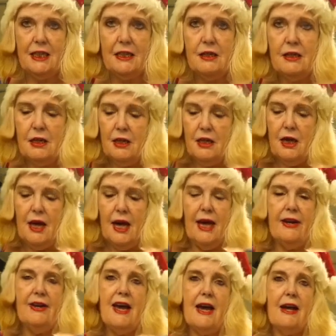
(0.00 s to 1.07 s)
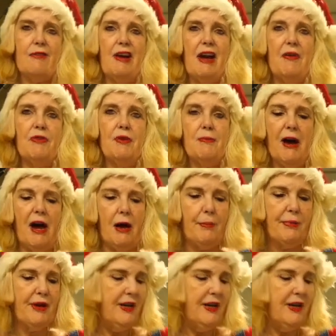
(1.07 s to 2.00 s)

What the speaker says: in, and that ground them up.